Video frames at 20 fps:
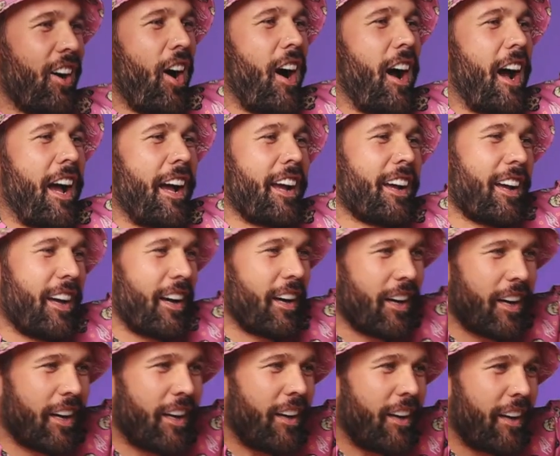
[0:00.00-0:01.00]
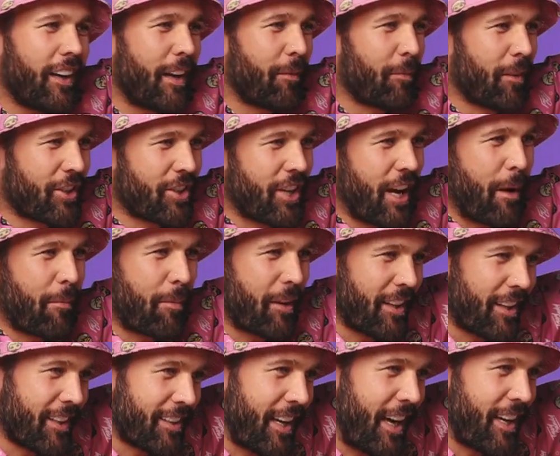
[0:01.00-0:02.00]
I am the champion
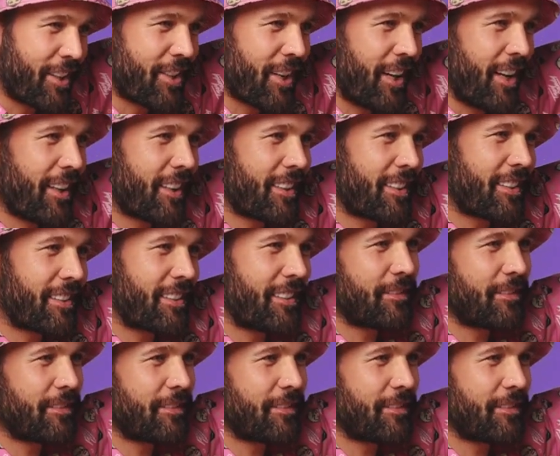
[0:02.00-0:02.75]
of the dad jokes.